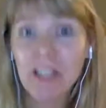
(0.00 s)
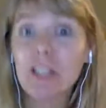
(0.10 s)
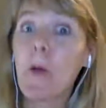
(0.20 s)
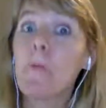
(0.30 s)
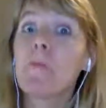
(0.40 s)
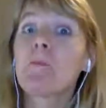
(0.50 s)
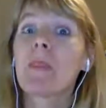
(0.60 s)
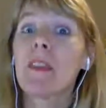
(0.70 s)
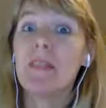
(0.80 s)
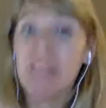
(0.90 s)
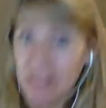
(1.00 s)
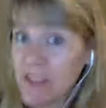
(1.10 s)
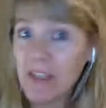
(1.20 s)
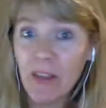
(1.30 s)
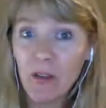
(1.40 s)
So, this
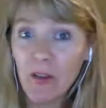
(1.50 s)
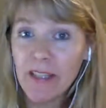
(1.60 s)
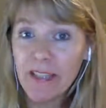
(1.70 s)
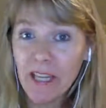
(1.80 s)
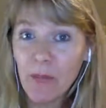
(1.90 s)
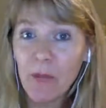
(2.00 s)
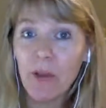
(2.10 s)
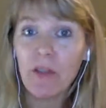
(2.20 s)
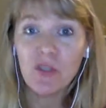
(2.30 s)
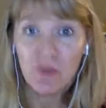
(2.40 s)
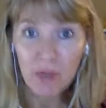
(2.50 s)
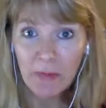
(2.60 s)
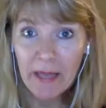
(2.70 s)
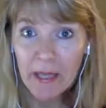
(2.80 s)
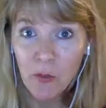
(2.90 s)
is another example of
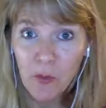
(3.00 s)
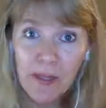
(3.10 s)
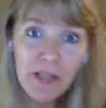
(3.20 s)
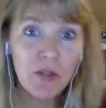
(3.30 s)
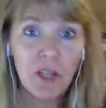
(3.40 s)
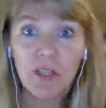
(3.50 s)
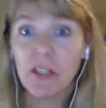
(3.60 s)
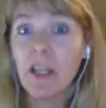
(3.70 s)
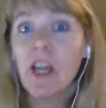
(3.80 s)
streamlining your reading instruction.